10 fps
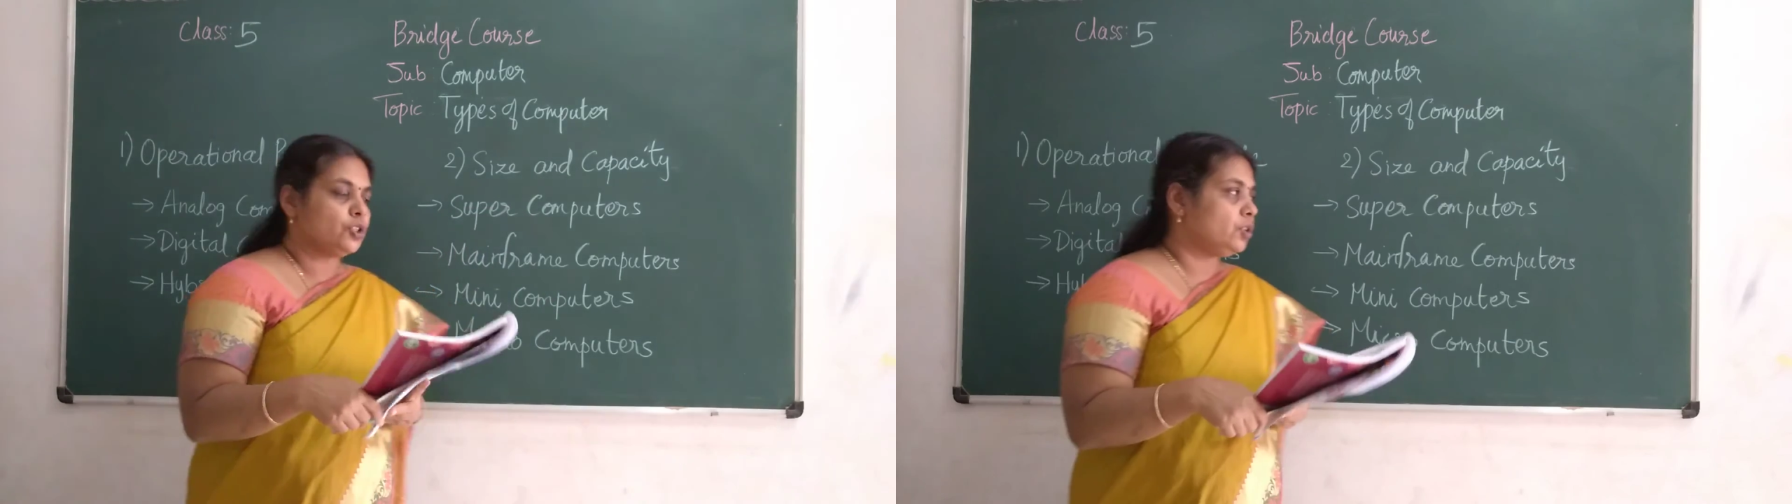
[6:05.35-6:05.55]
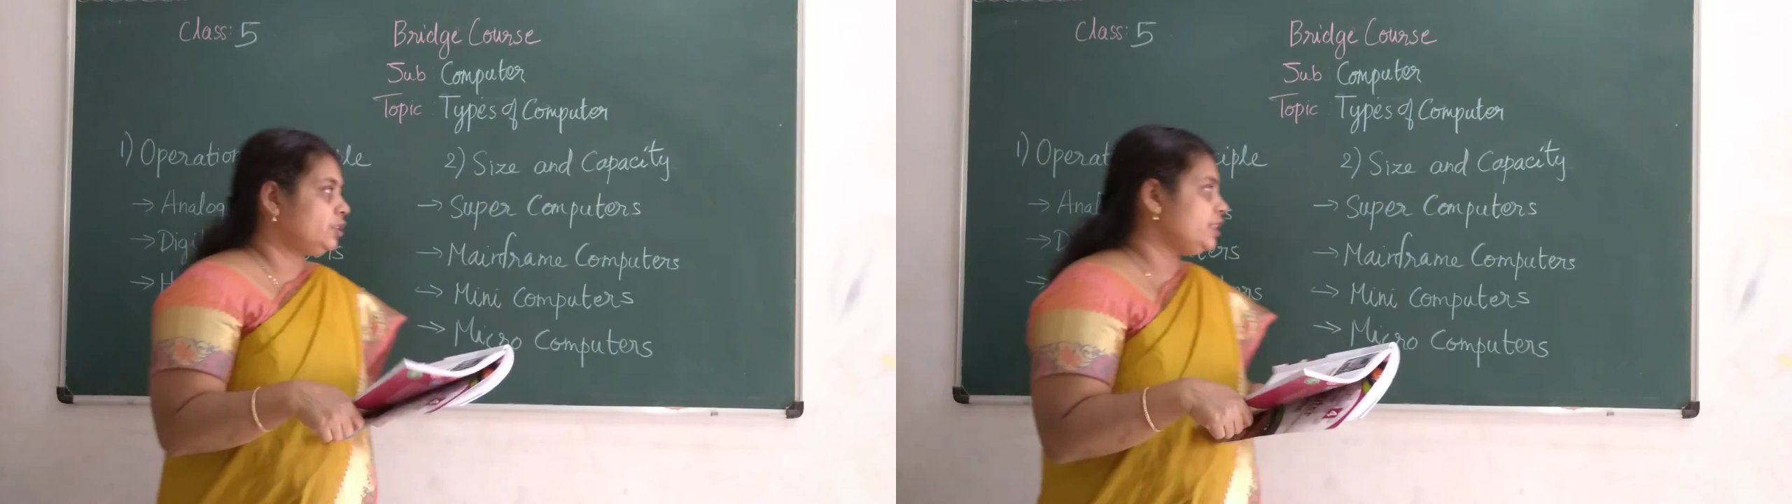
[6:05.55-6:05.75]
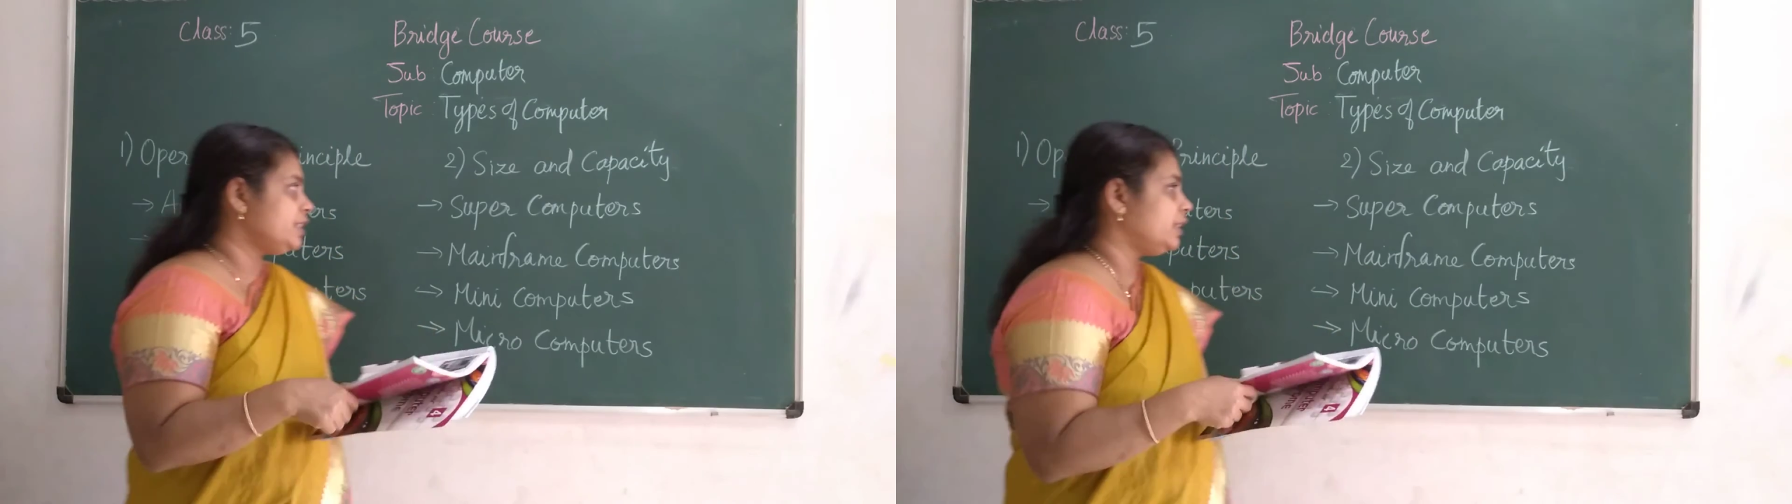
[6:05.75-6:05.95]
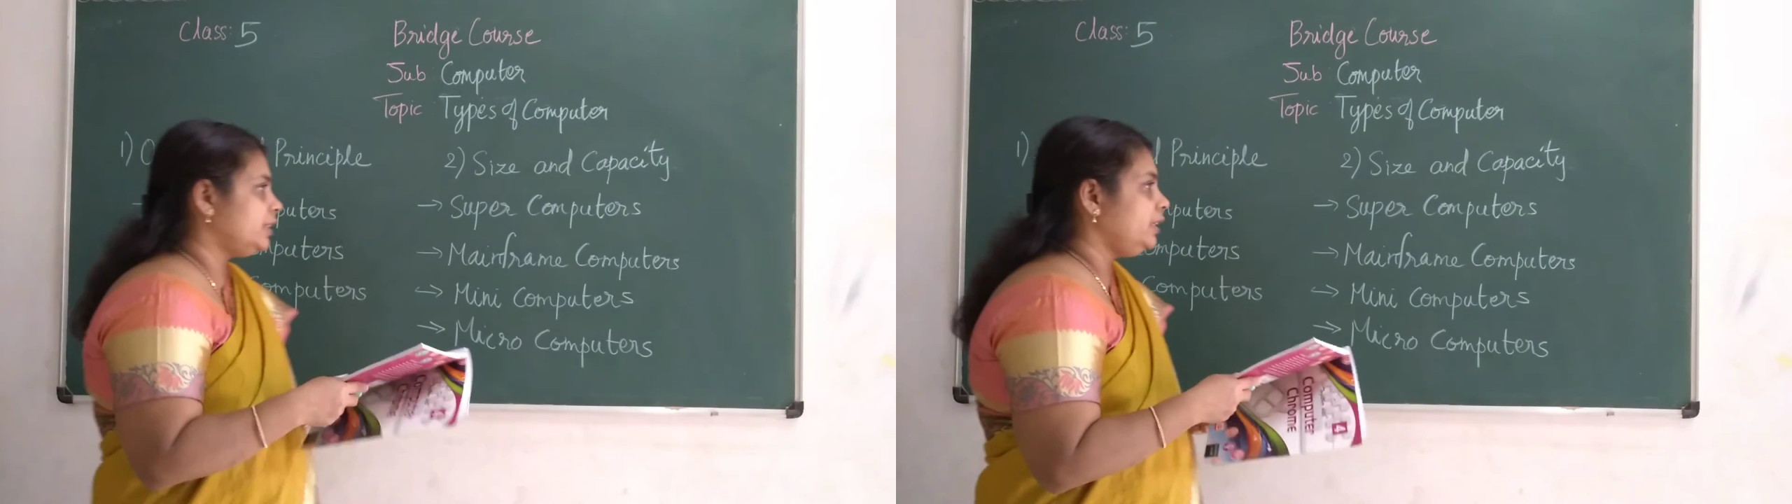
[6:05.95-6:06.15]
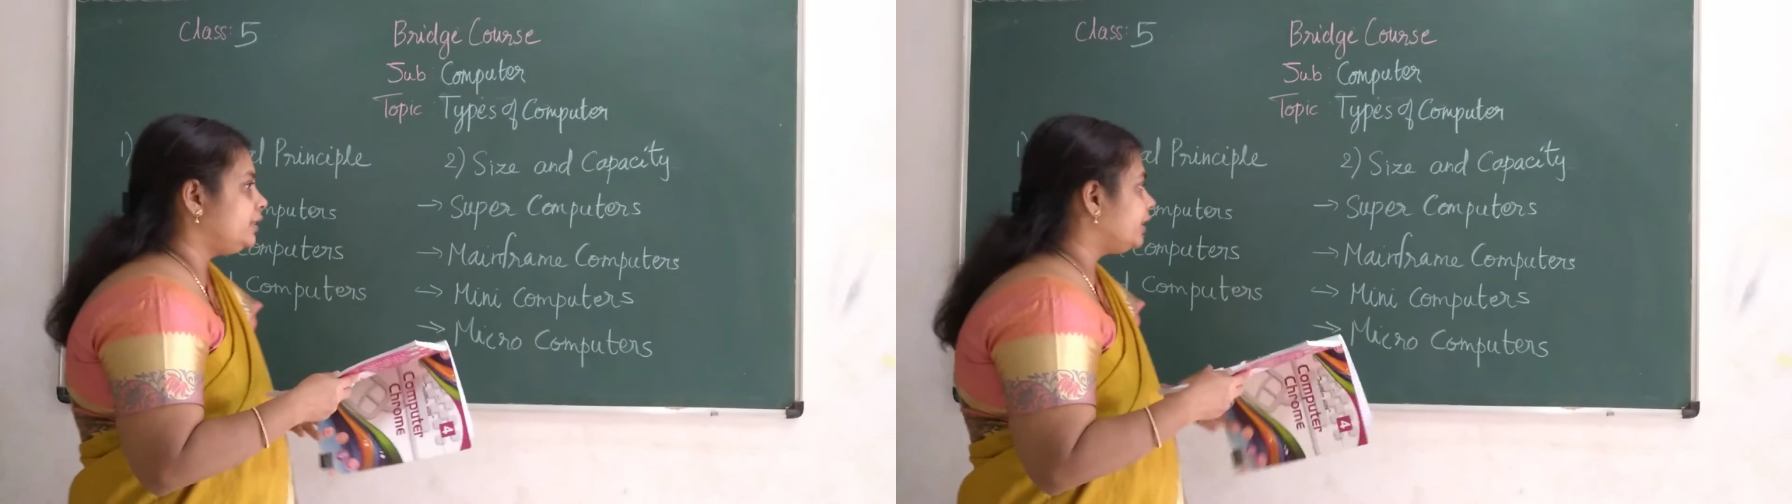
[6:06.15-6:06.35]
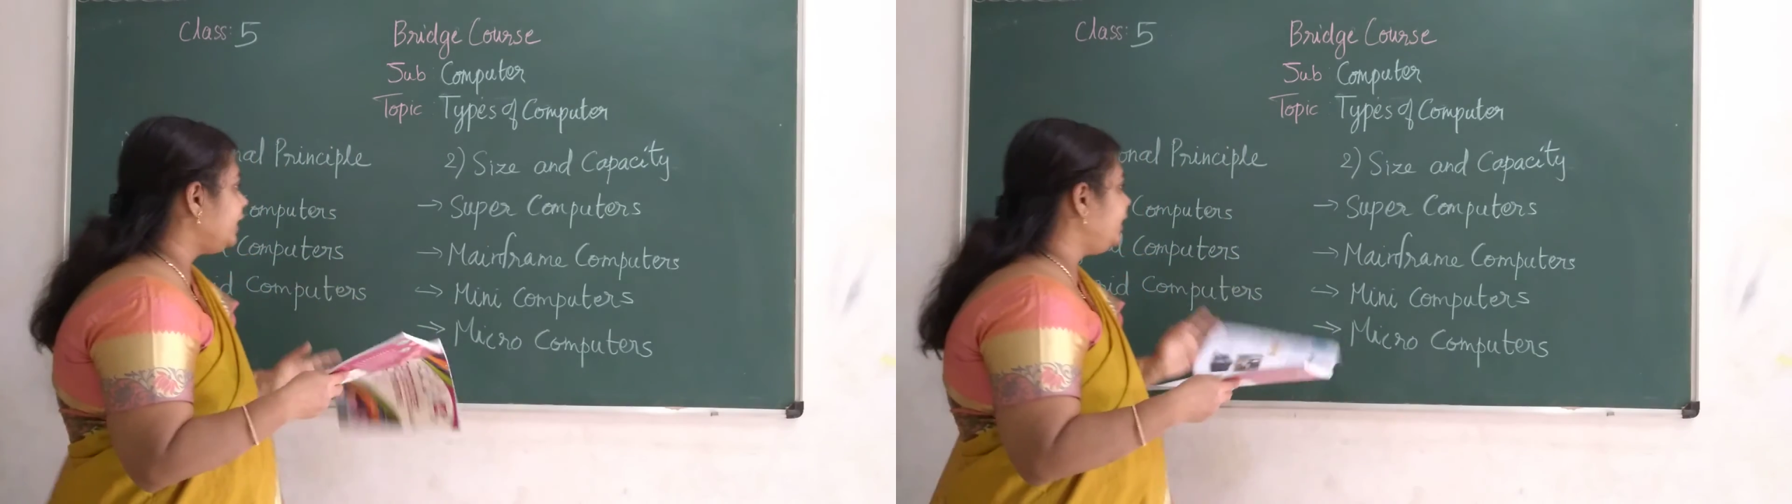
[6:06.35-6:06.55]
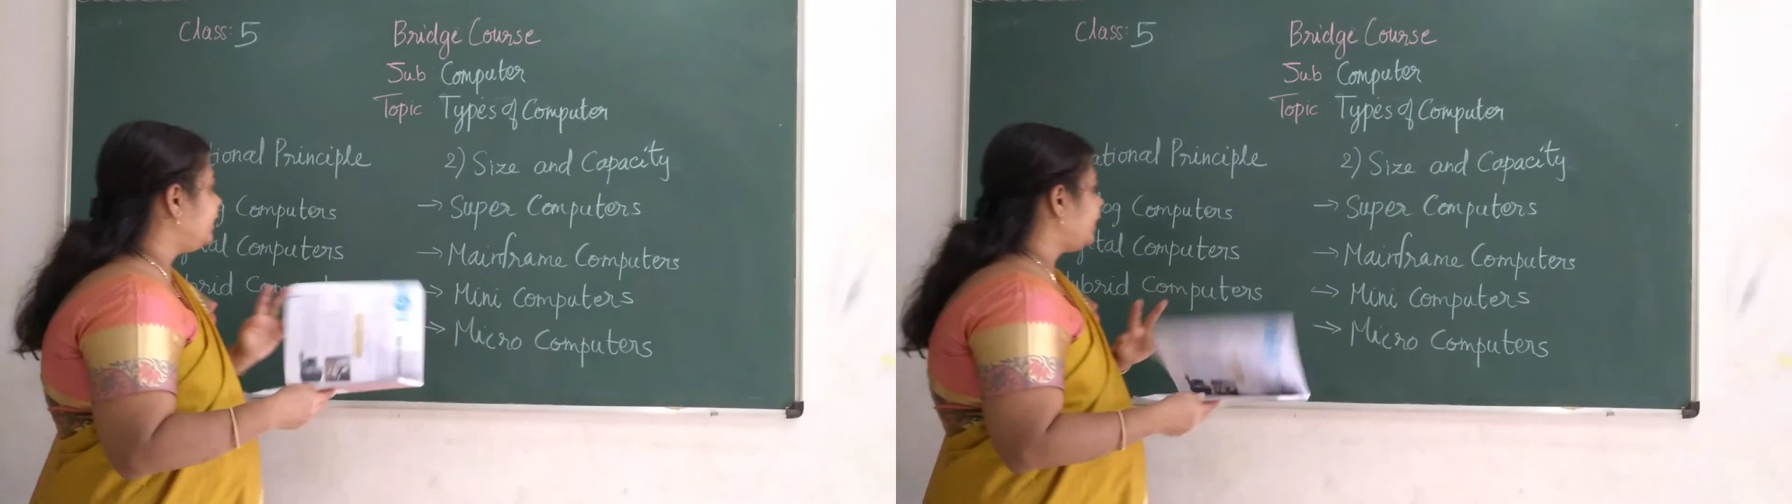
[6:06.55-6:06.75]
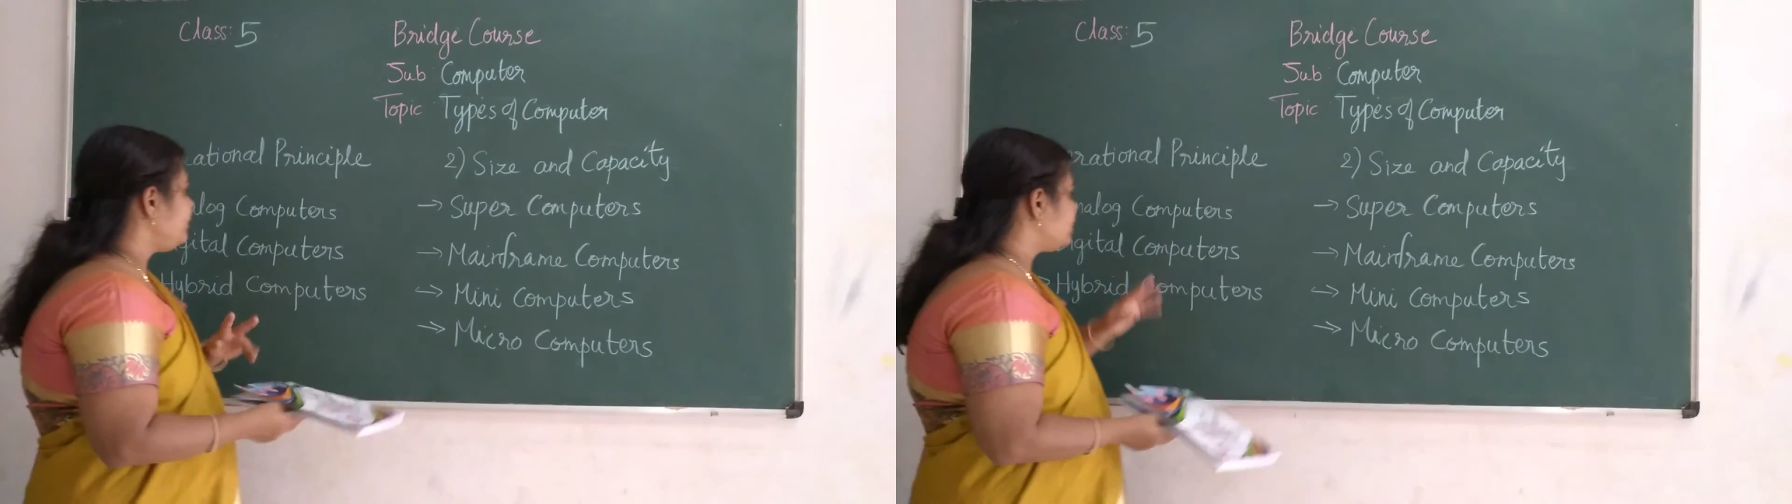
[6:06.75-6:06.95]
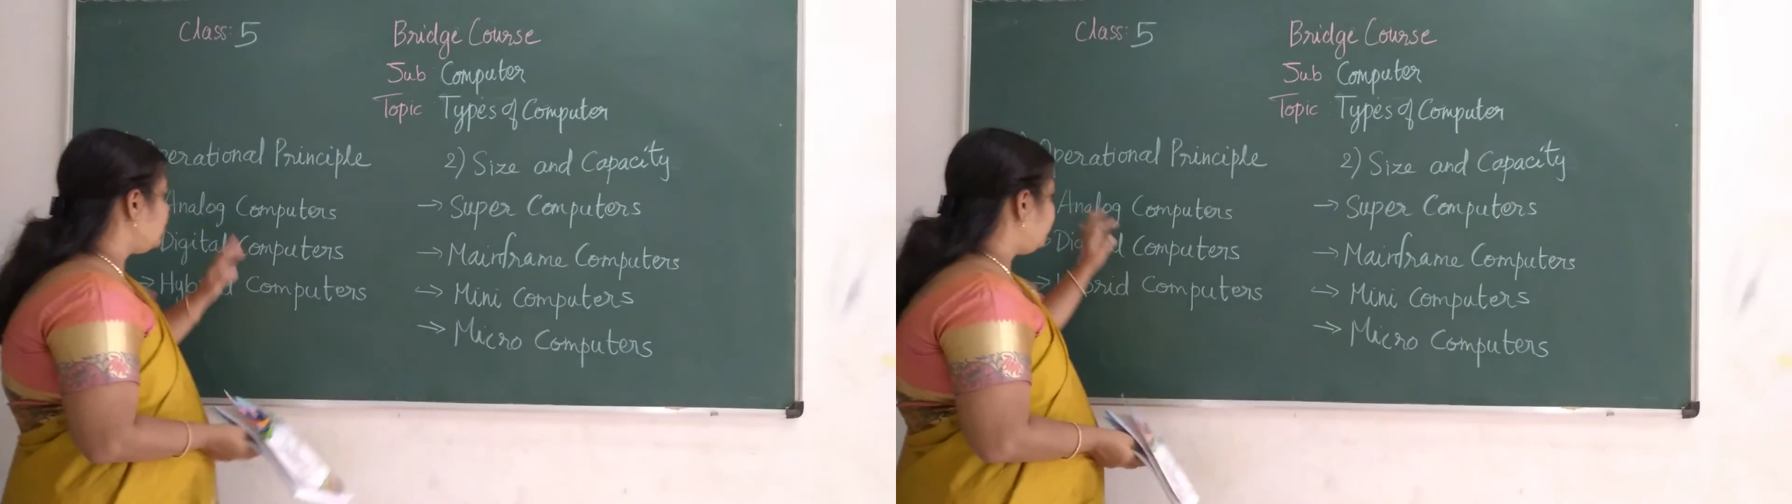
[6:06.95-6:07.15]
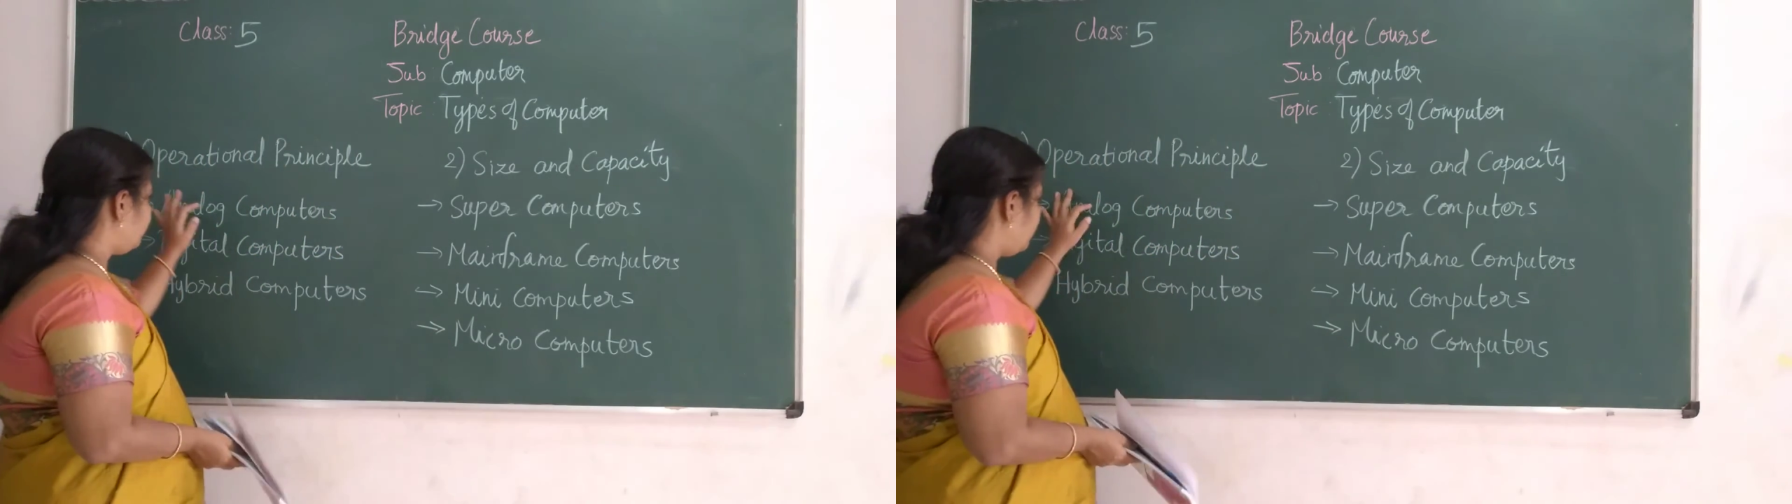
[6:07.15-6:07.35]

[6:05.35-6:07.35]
So these are the three types of